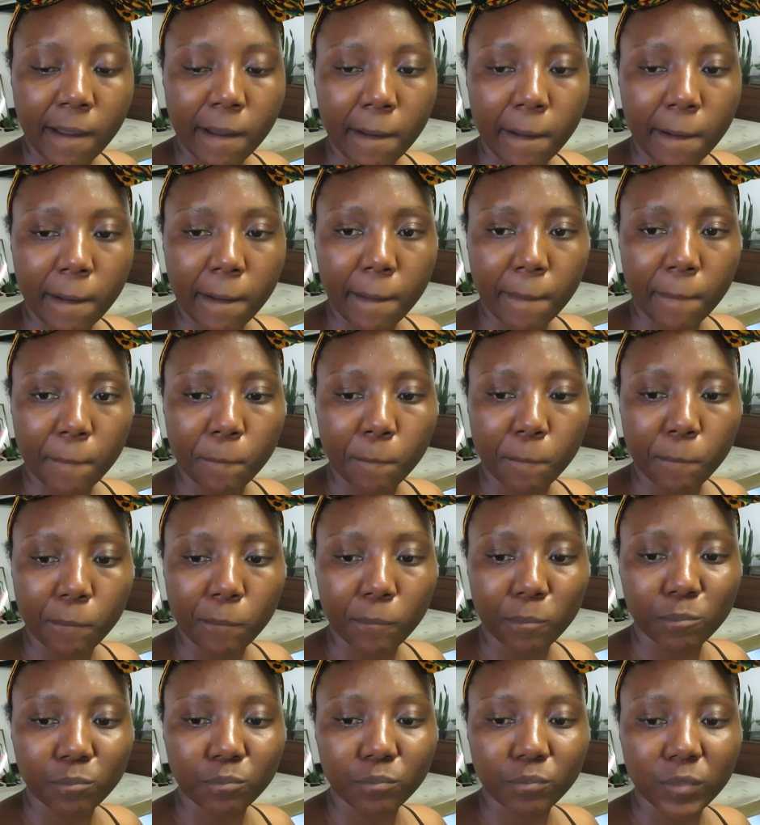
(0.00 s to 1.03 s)

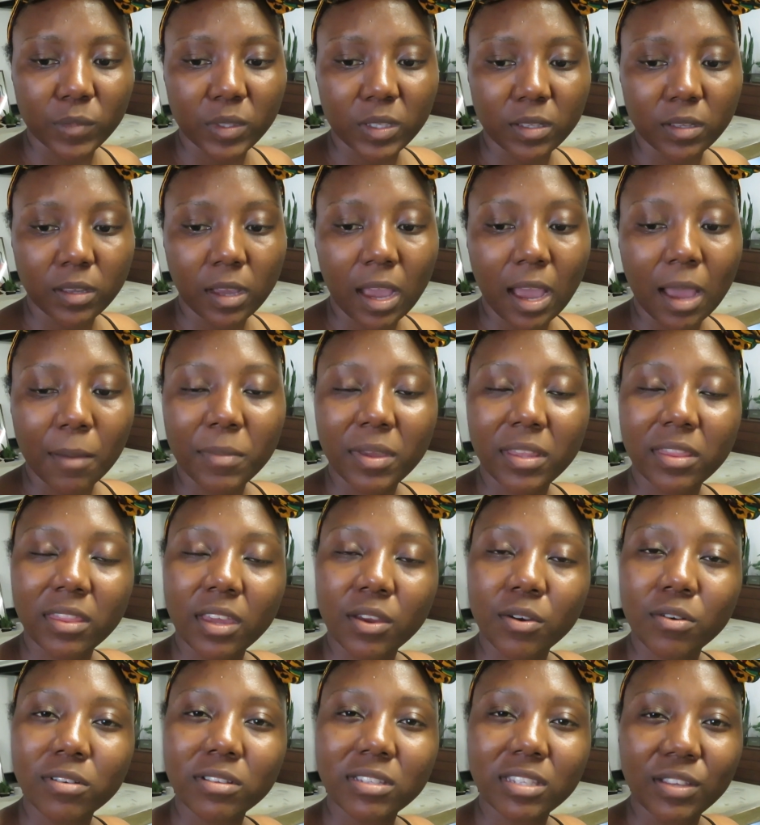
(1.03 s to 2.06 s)
I mean,
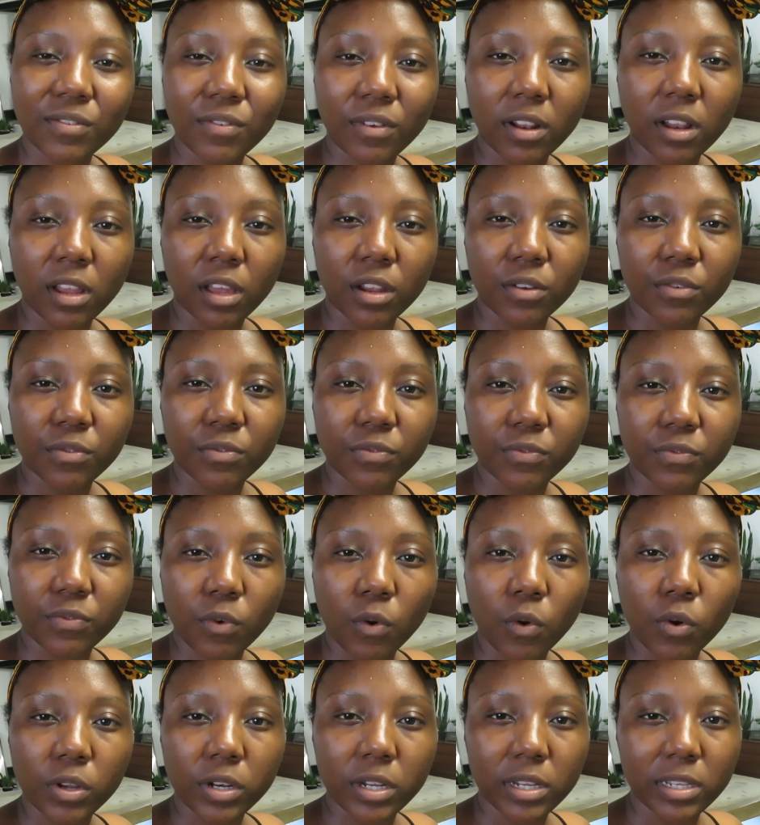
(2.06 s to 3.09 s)
they receive a lot of
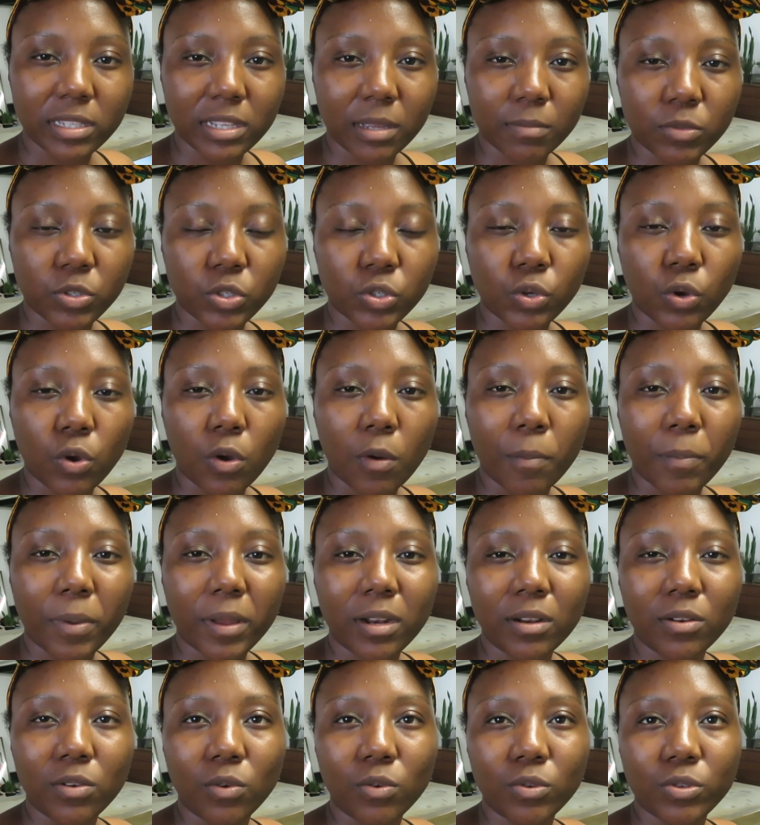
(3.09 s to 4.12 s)
orders, I'm sure,
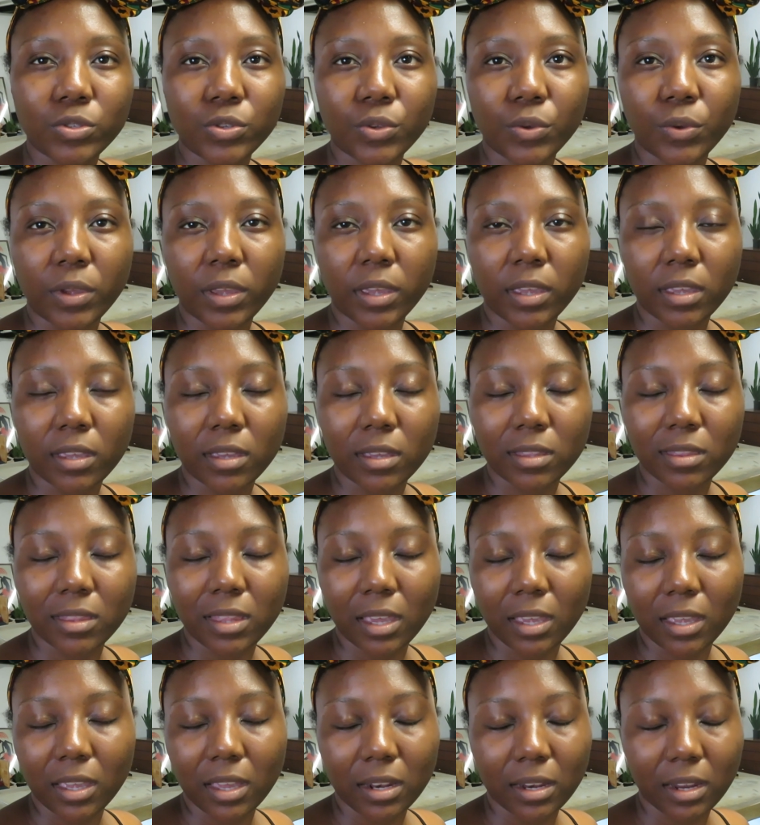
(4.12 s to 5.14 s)
but it also,
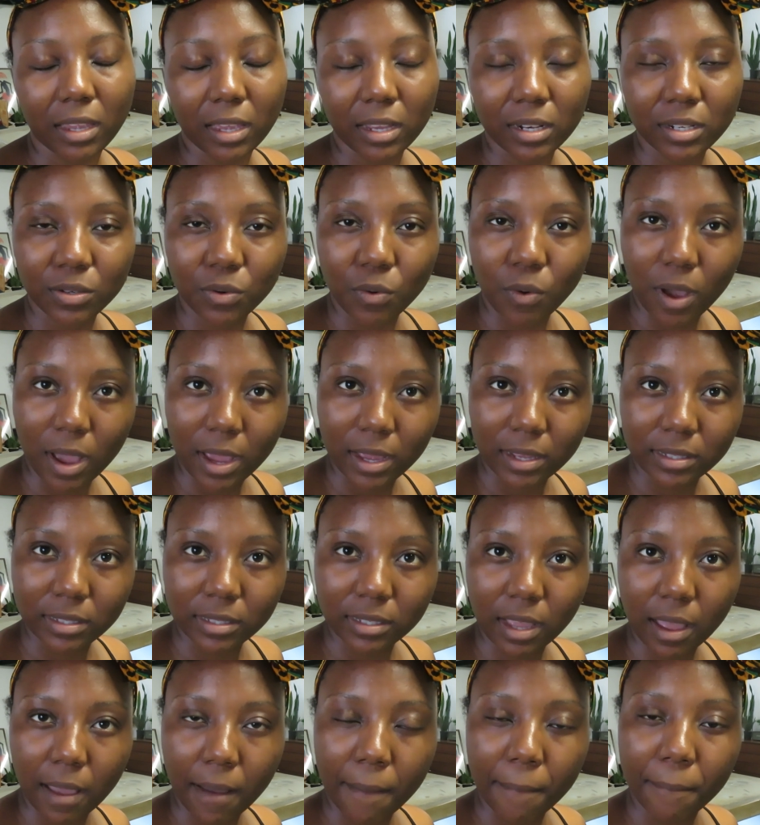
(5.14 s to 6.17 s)
they can get
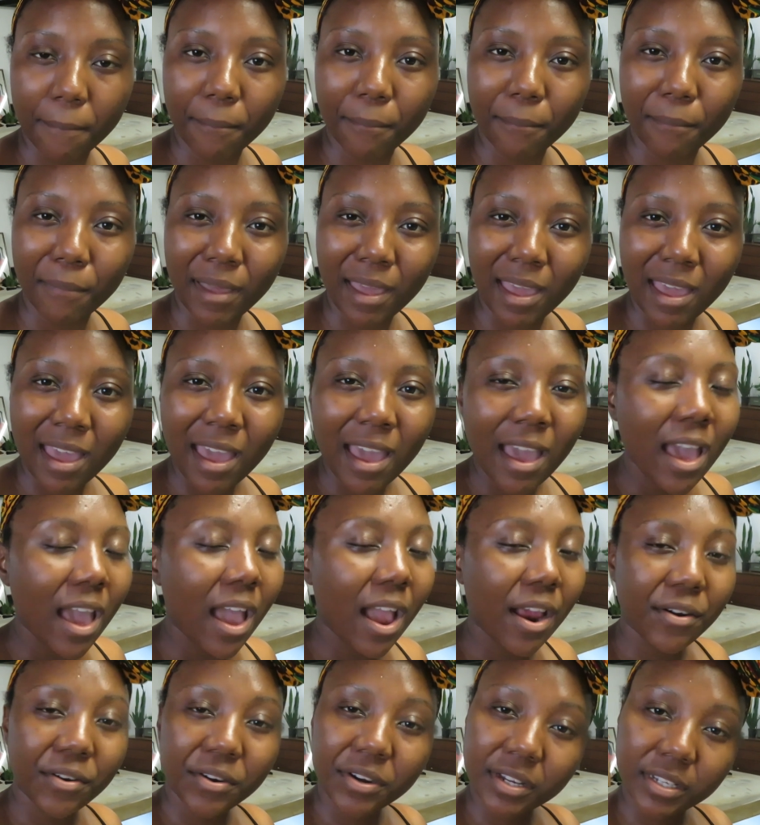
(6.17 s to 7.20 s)
quite
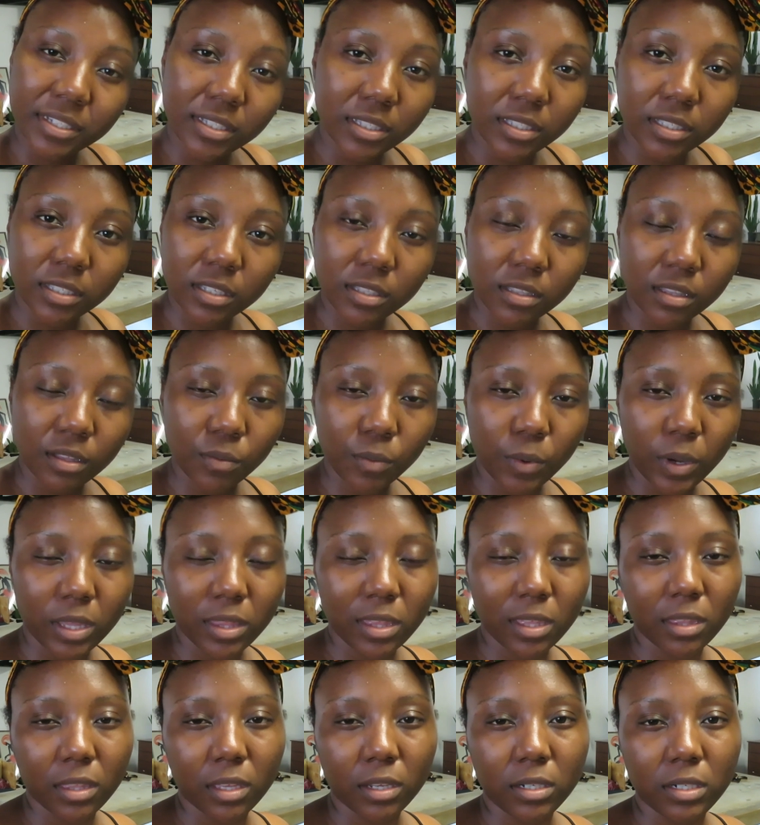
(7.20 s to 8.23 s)
arrogant in the way
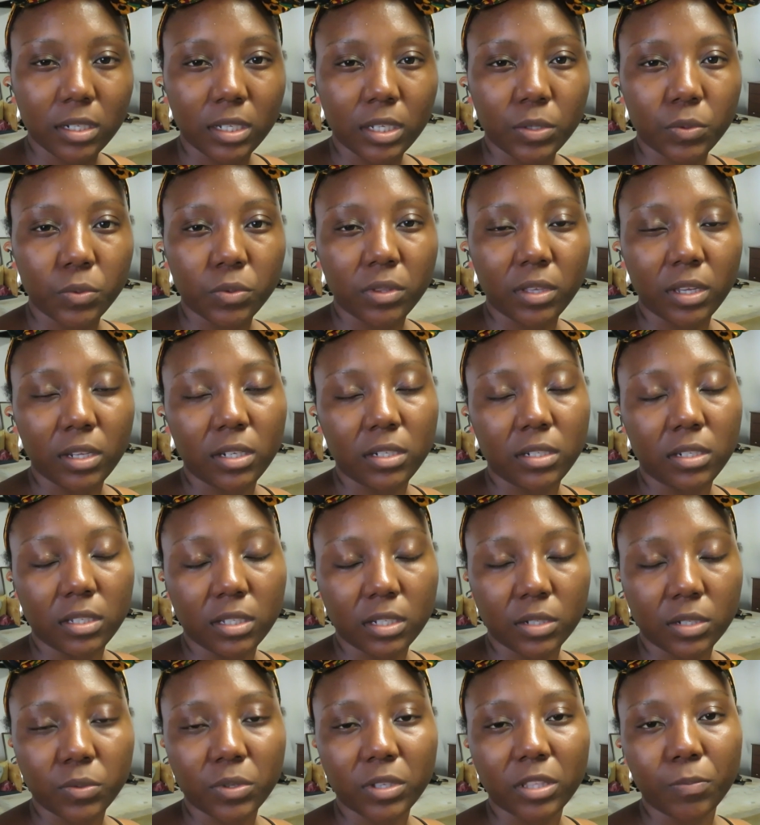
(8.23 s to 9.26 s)
that they
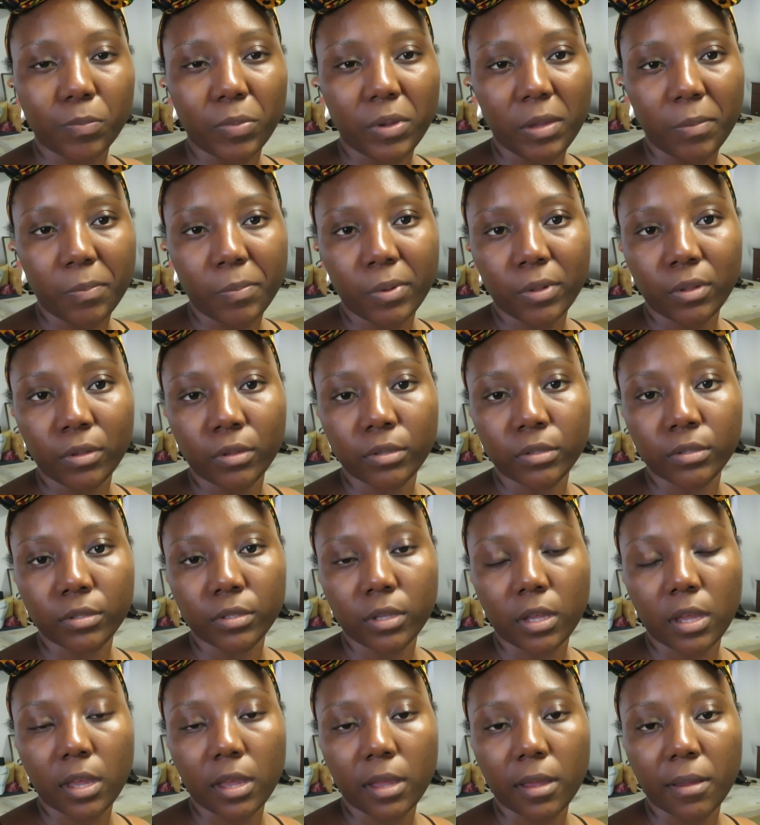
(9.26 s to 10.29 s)
deal with people.
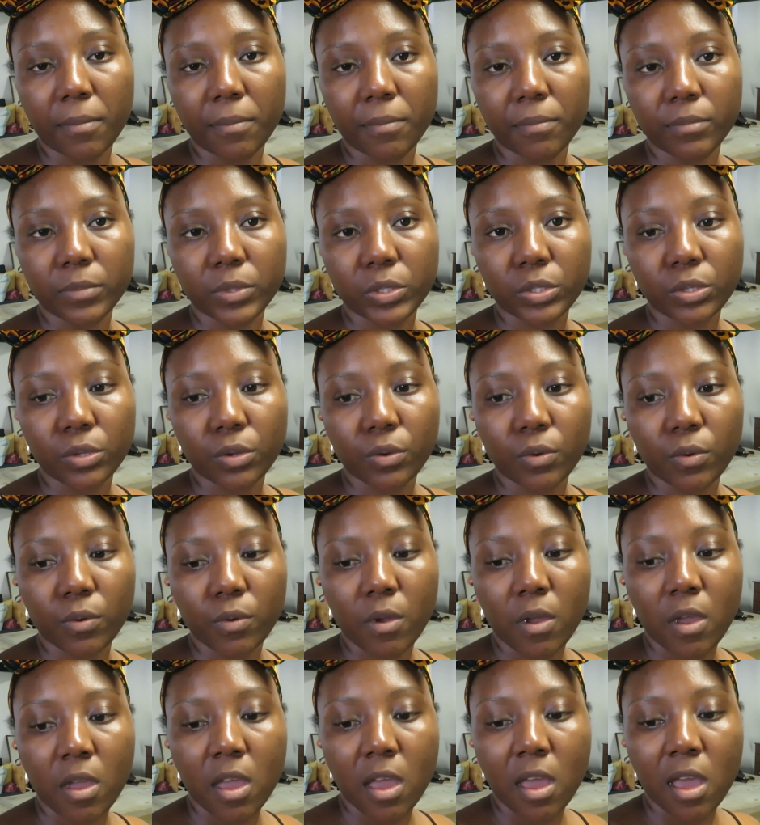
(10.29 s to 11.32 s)
So
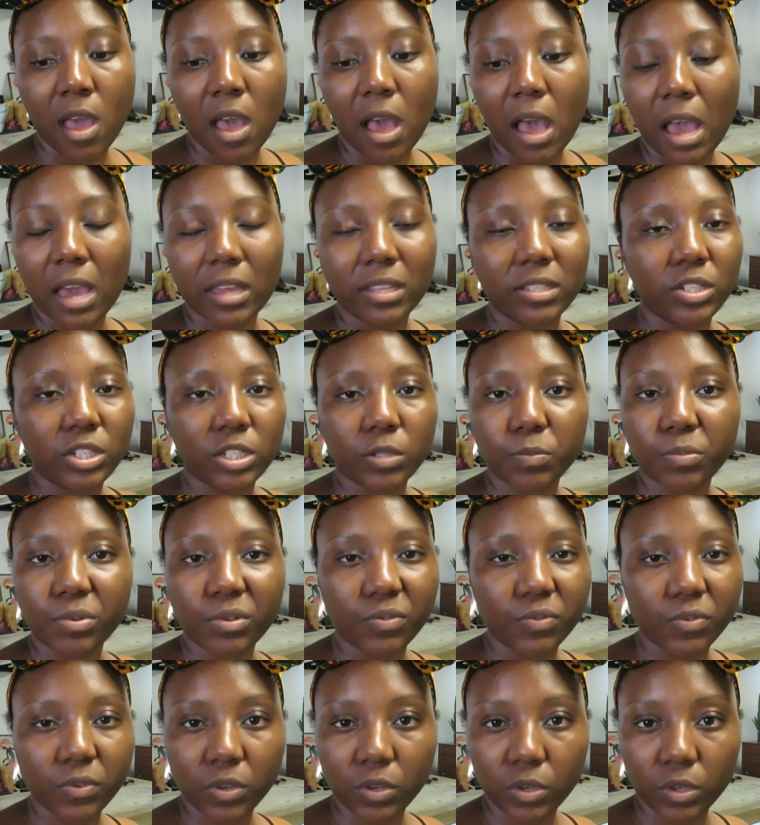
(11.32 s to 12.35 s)
I just
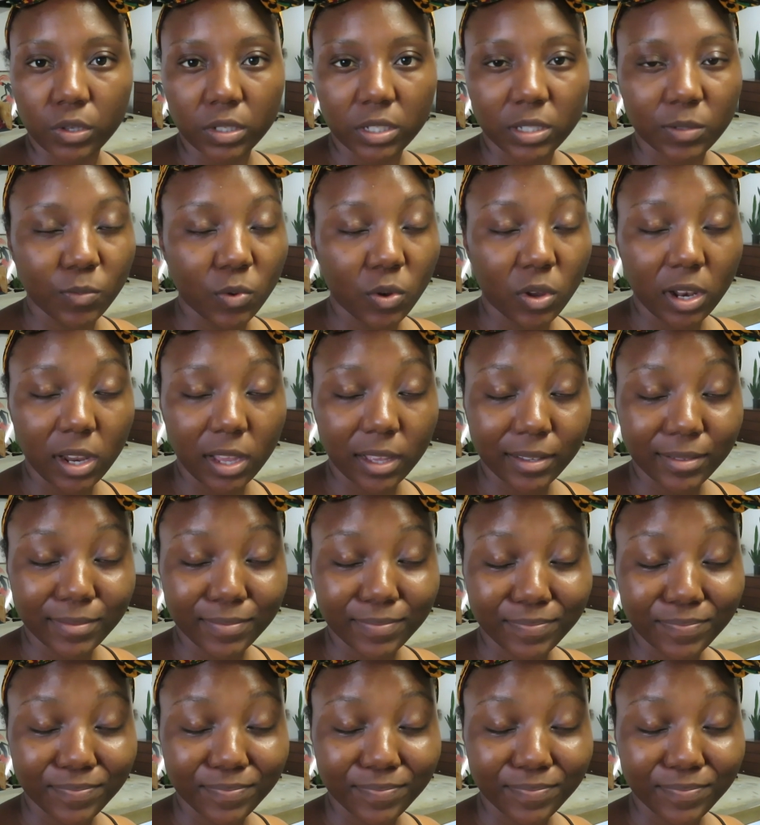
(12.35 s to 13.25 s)
prefer smaller.